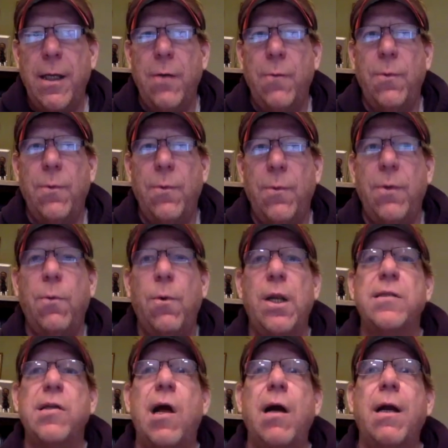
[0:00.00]
We want to
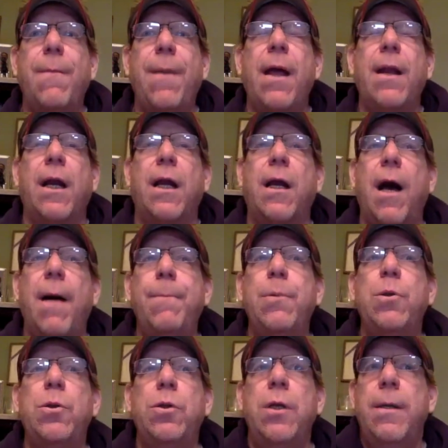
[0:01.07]
talk about a
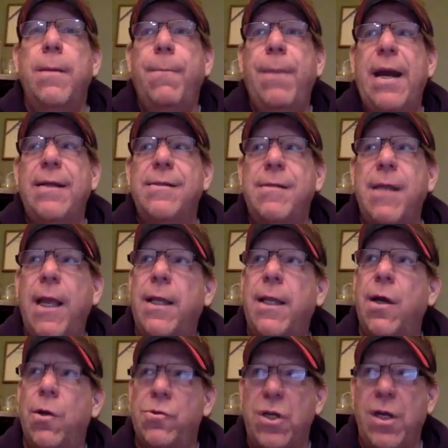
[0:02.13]
couple Penn State
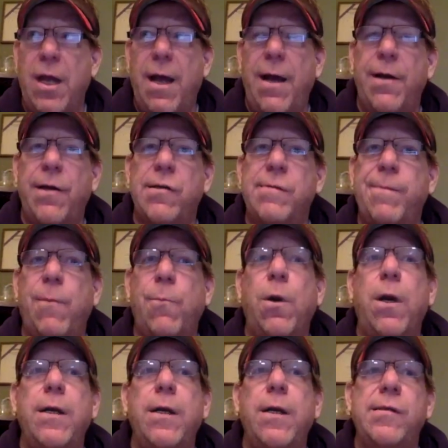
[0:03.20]
coaching hires, but we're
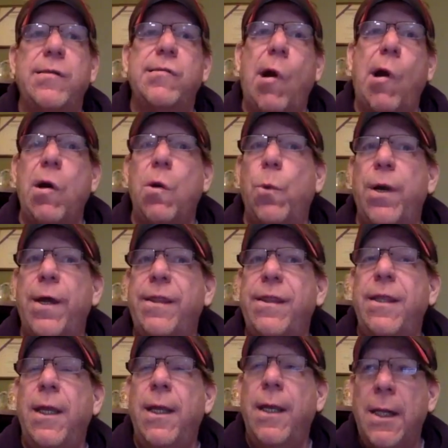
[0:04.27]
going to start with